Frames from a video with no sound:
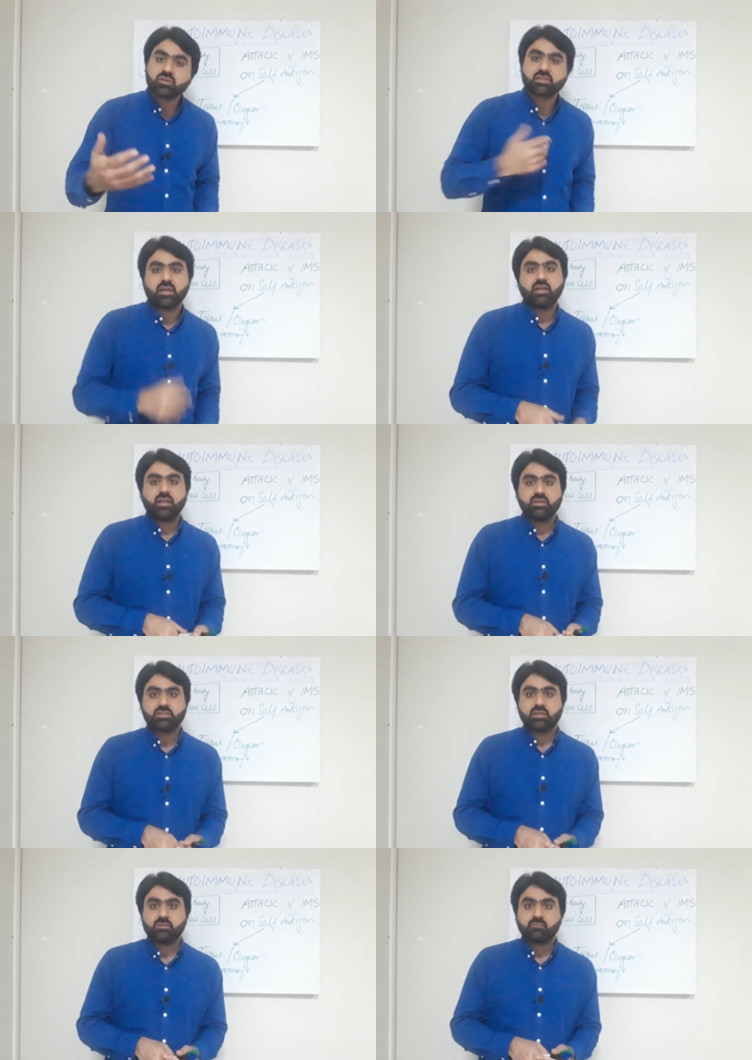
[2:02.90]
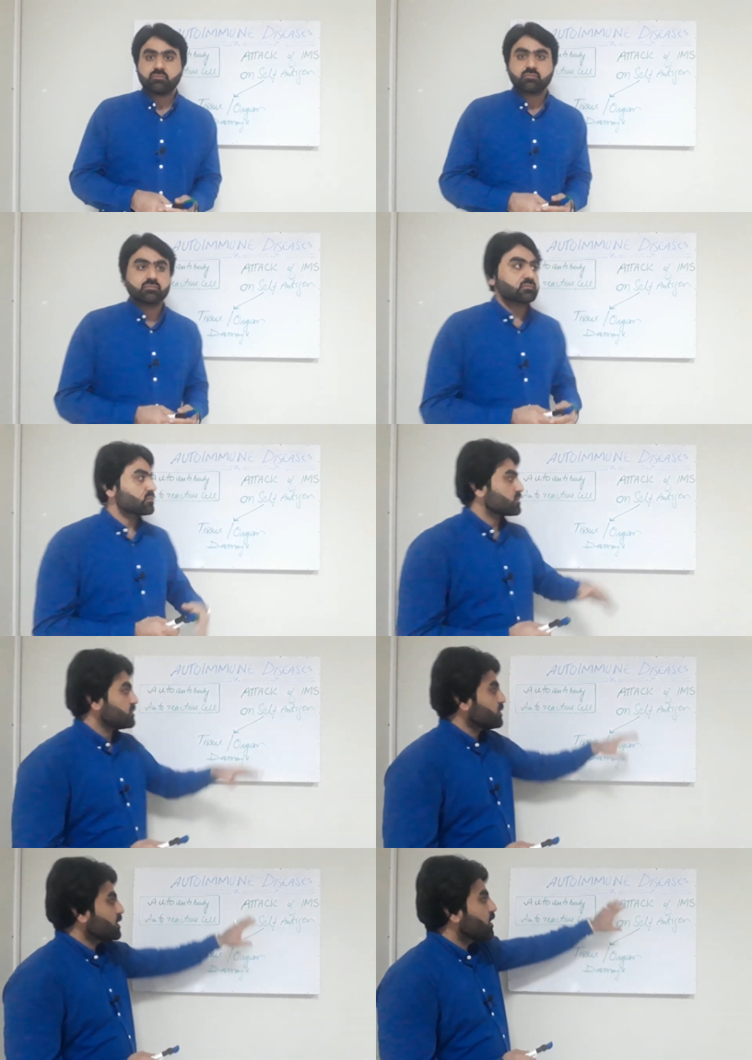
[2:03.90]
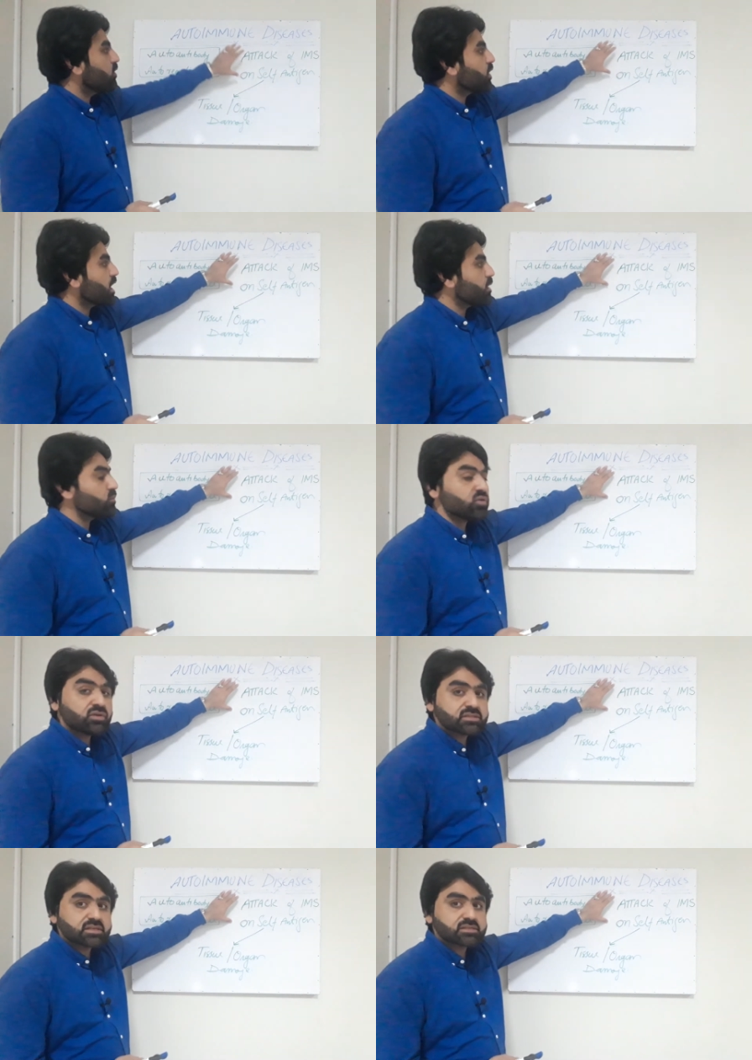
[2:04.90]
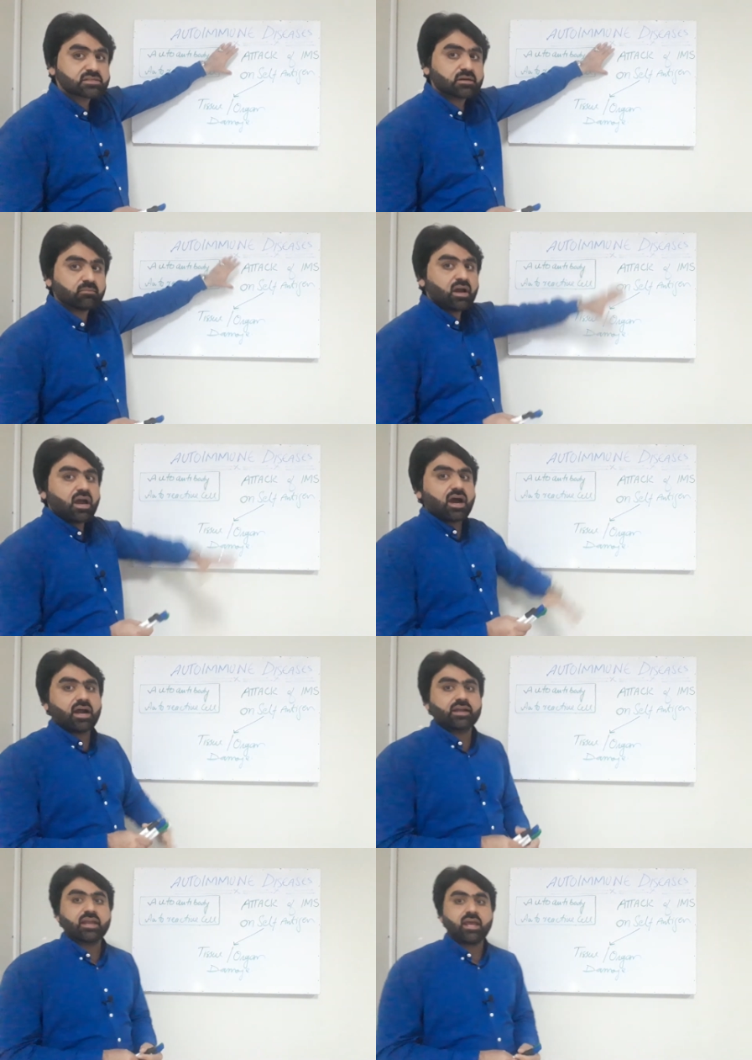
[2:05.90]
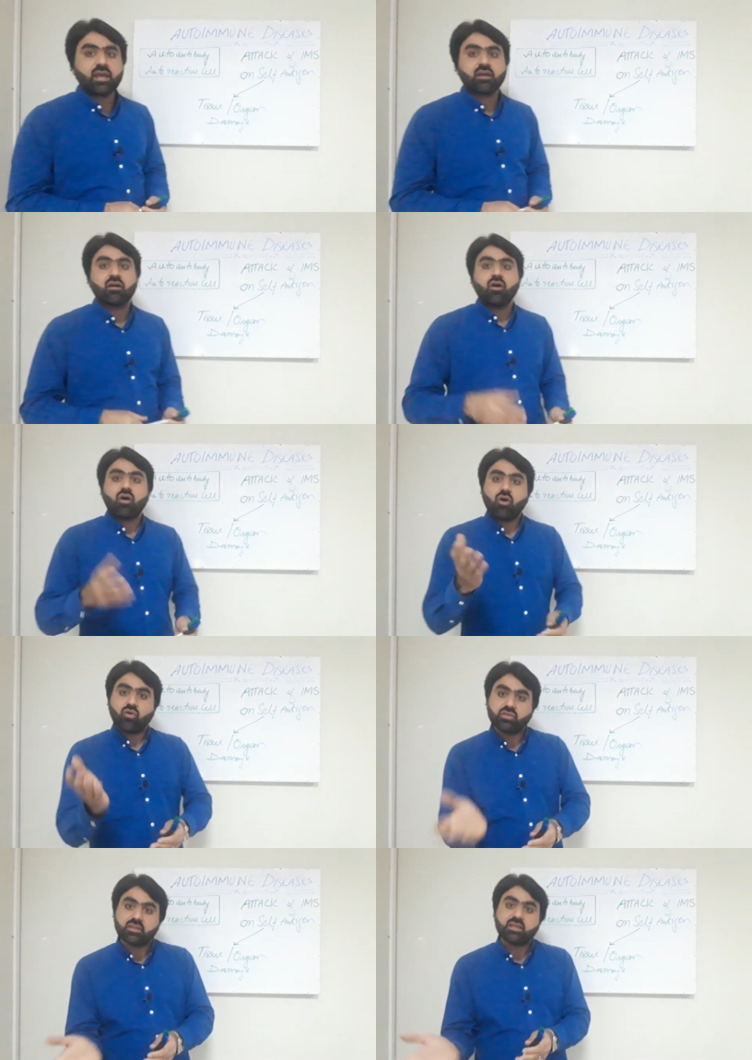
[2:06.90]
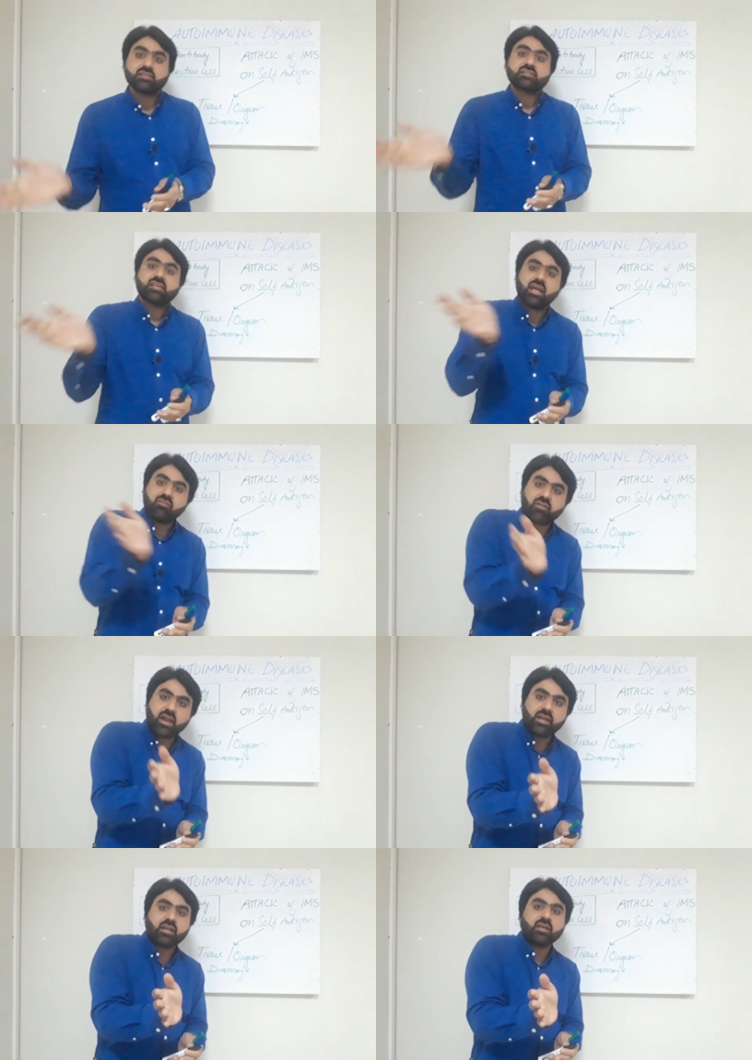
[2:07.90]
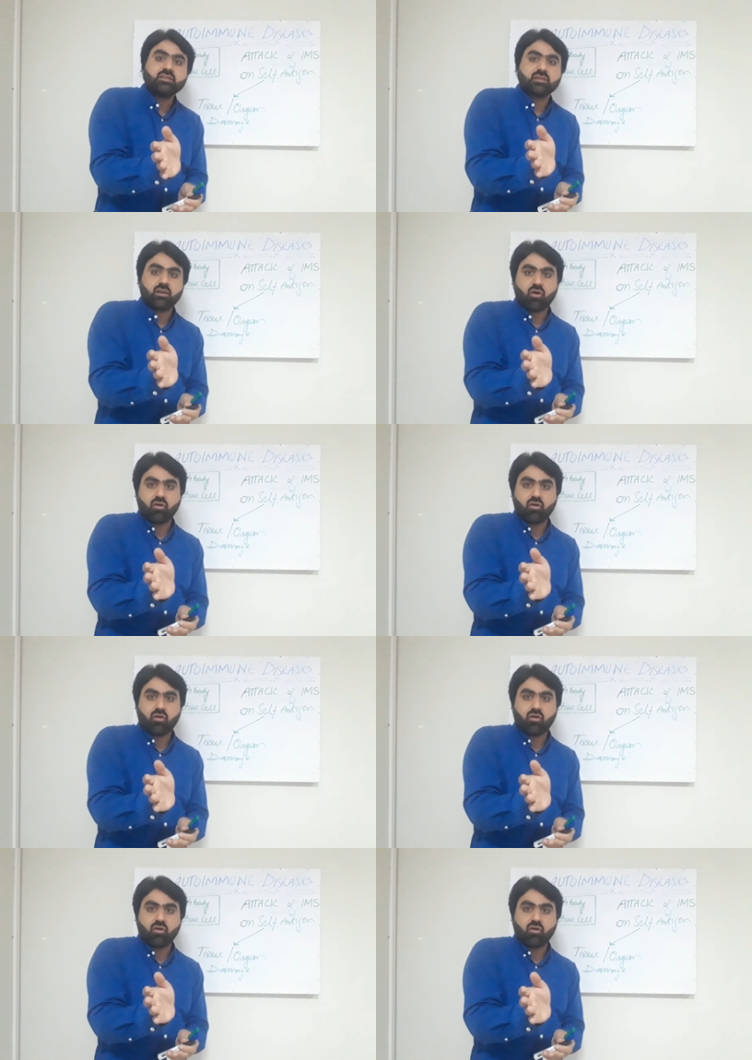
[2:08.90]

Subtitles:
conditions our immune system attack on the self antigen